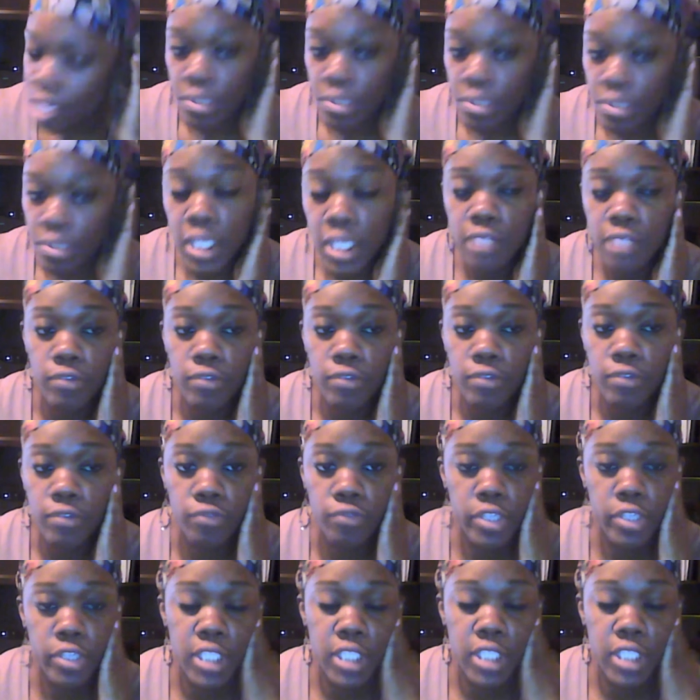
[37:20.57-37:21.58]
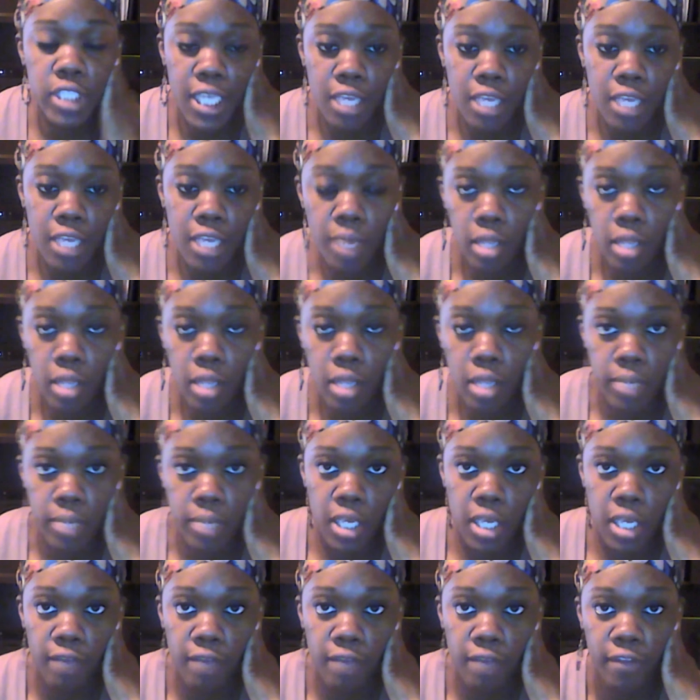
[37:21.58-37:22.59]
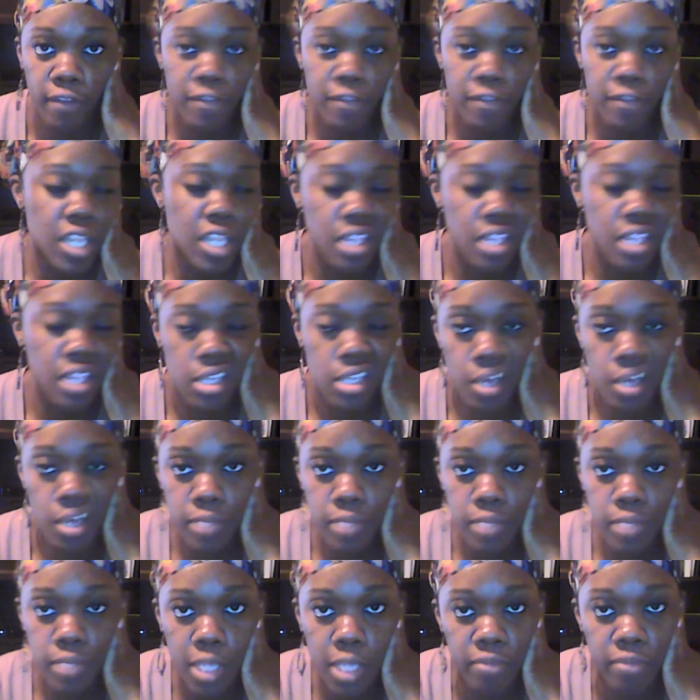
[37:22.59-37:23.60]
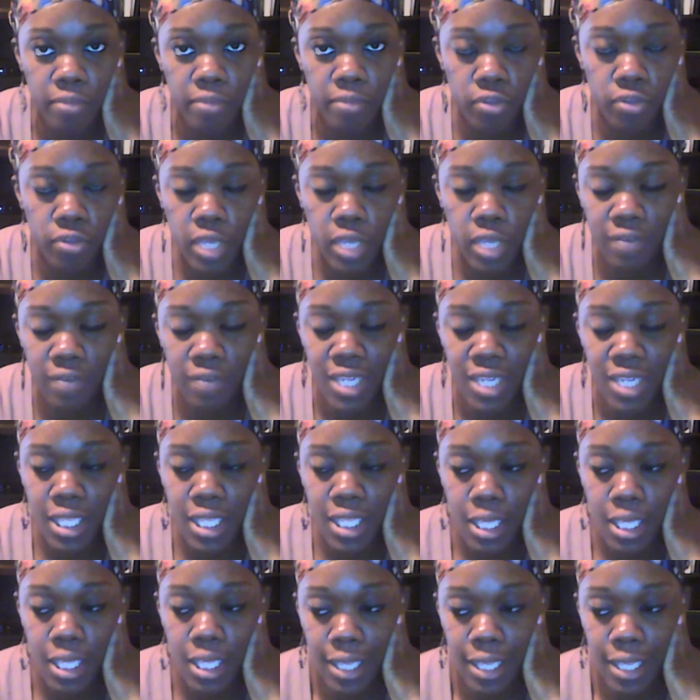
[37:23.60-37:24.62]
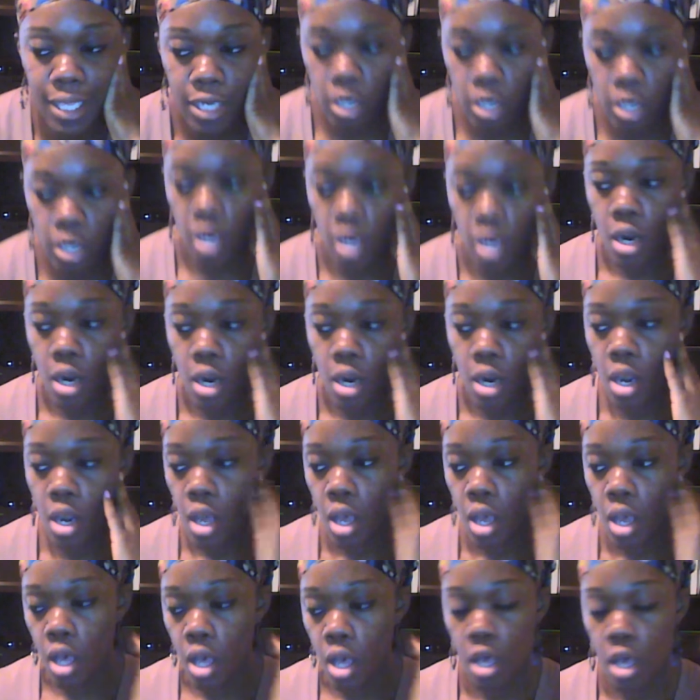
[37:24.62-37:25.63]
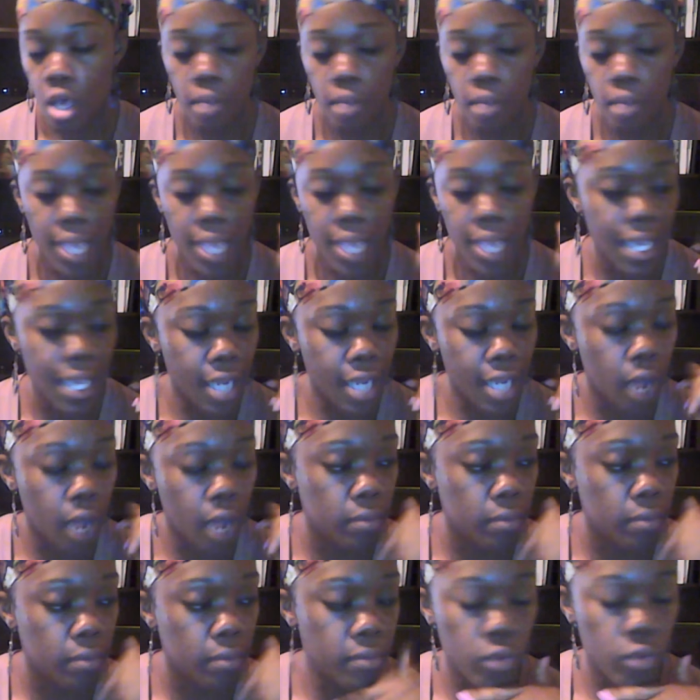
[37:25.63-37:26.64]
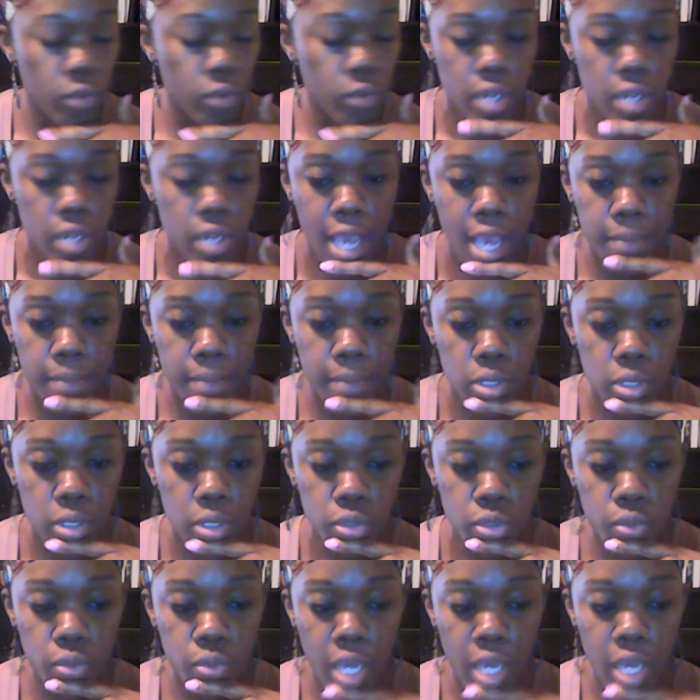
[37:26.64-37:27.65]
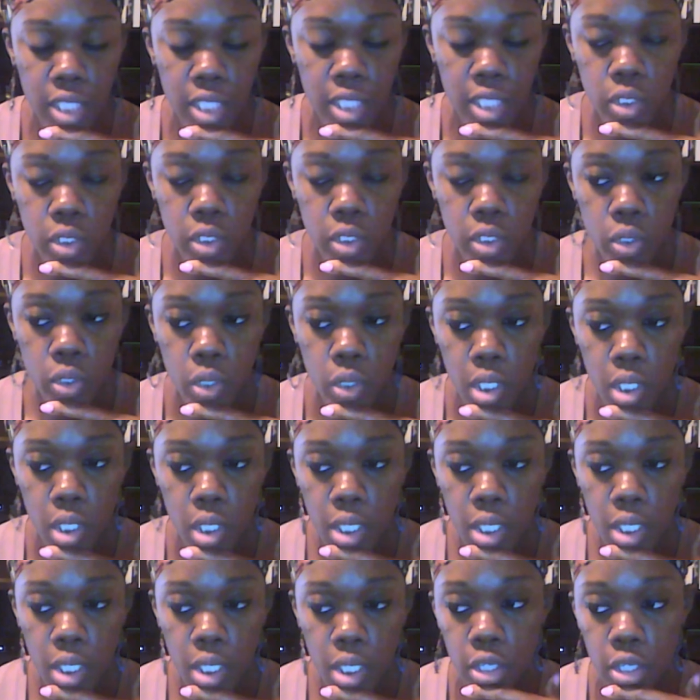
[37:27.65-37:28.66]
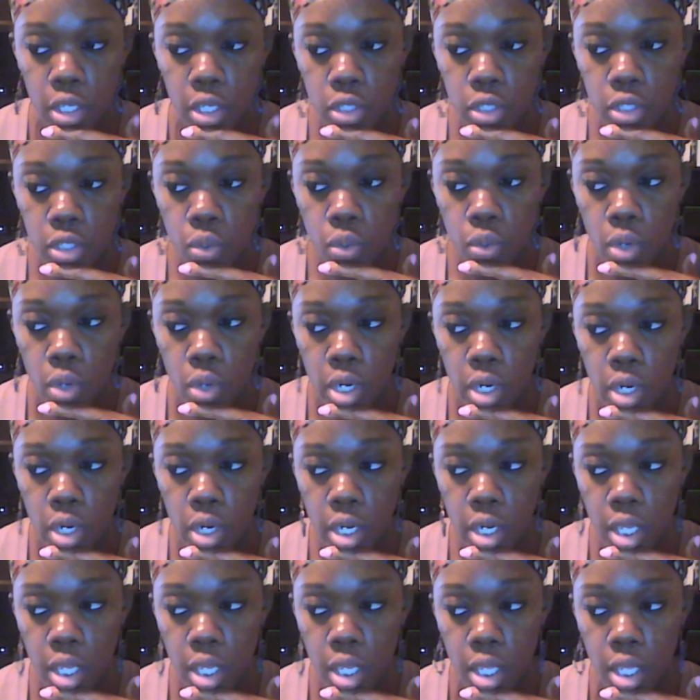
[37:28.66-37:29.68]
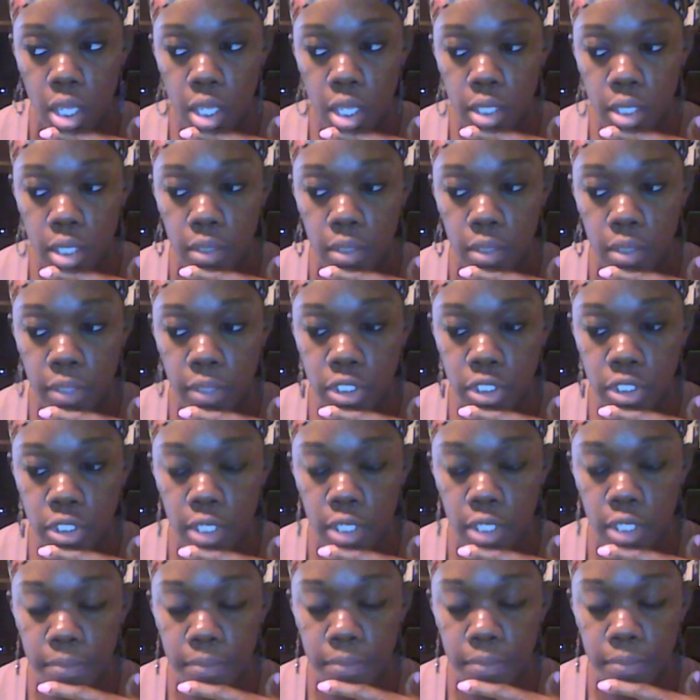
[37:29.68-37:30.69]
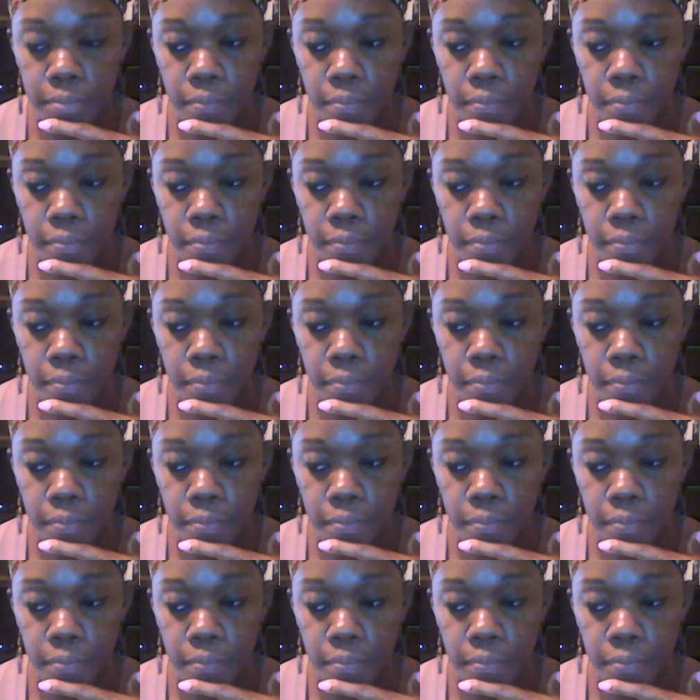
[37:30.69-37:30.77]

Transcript: please feel free to email me if anything comes up, if you think of anything later, and I will be more than happy to answer your question.